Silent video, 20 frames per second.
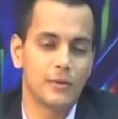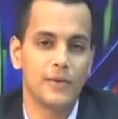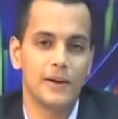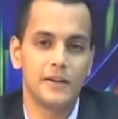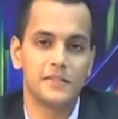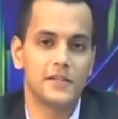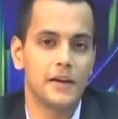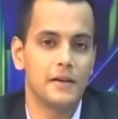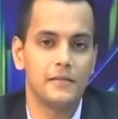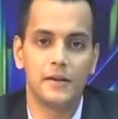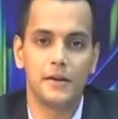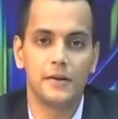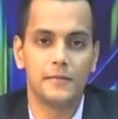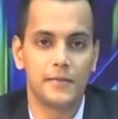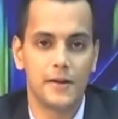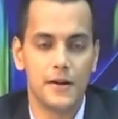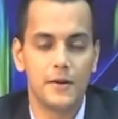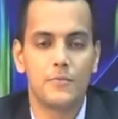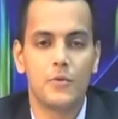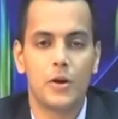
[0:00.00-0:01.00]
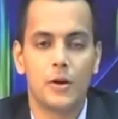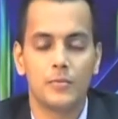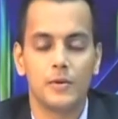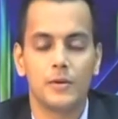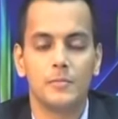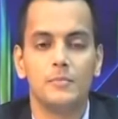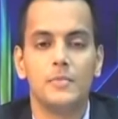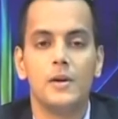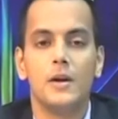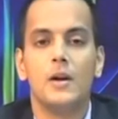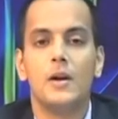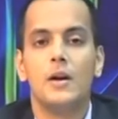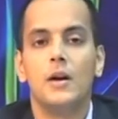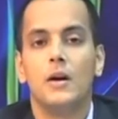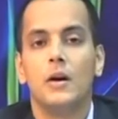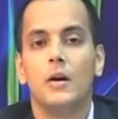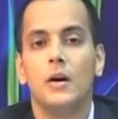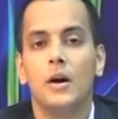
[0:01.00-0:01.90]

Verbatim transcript: the entire pressure the nozzle